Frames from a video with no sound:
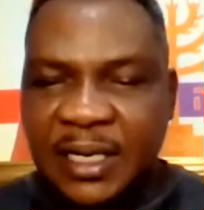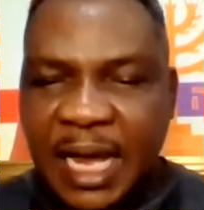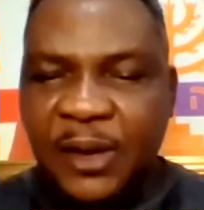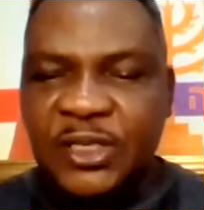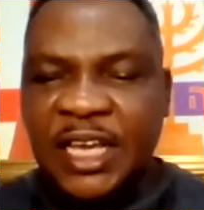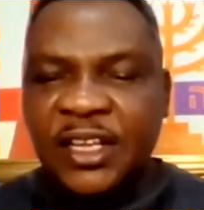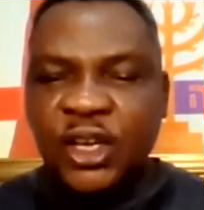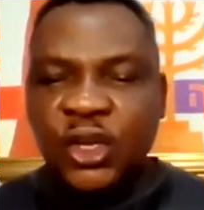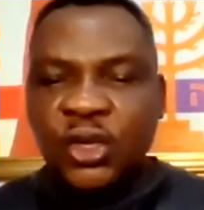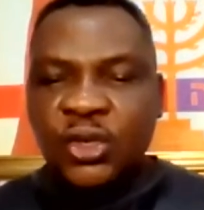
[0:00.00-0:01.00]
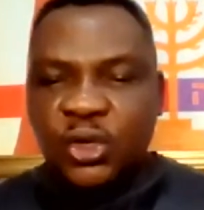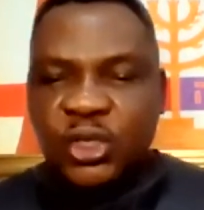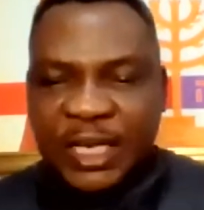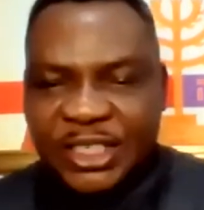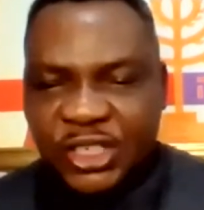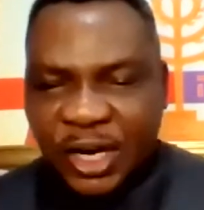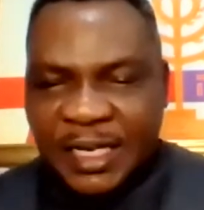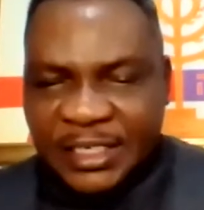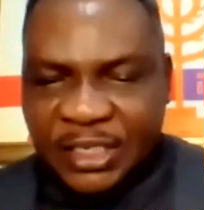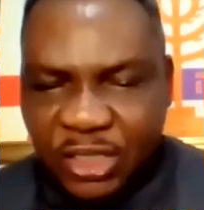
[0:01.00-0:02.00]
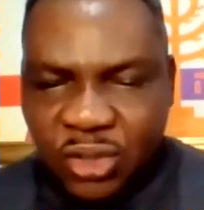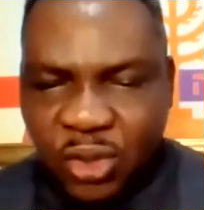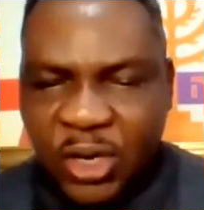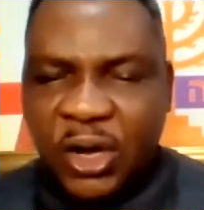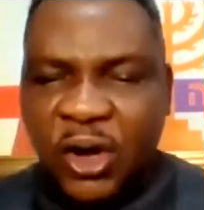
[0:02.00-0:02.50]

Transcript: Now he said, You shall surely destroy